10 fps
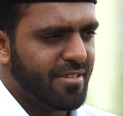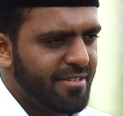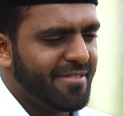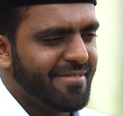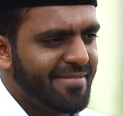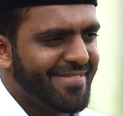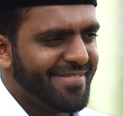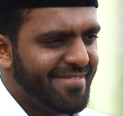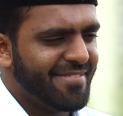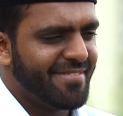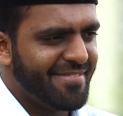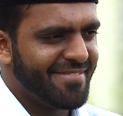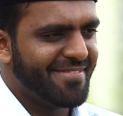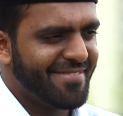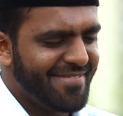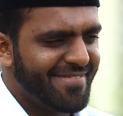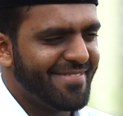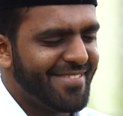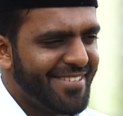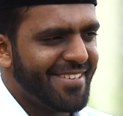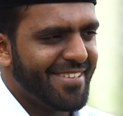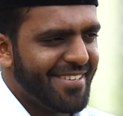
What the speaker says: nobody wanted to buy. And the land was